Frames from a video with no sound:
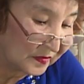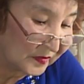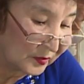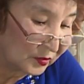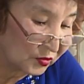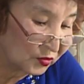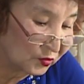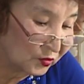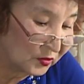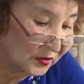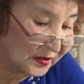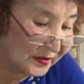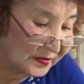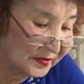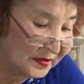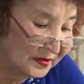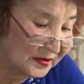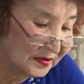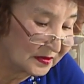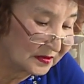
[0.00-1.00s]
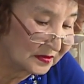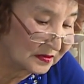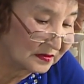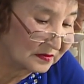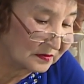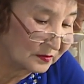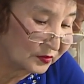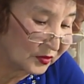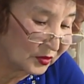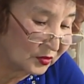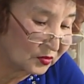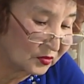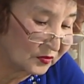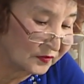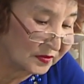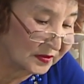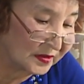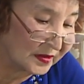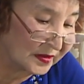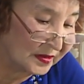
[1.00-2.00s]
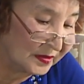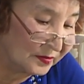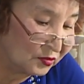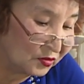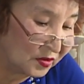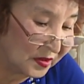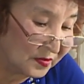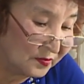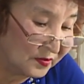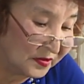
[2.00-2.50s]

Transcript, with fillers: O skolanı Pokrovskaya büter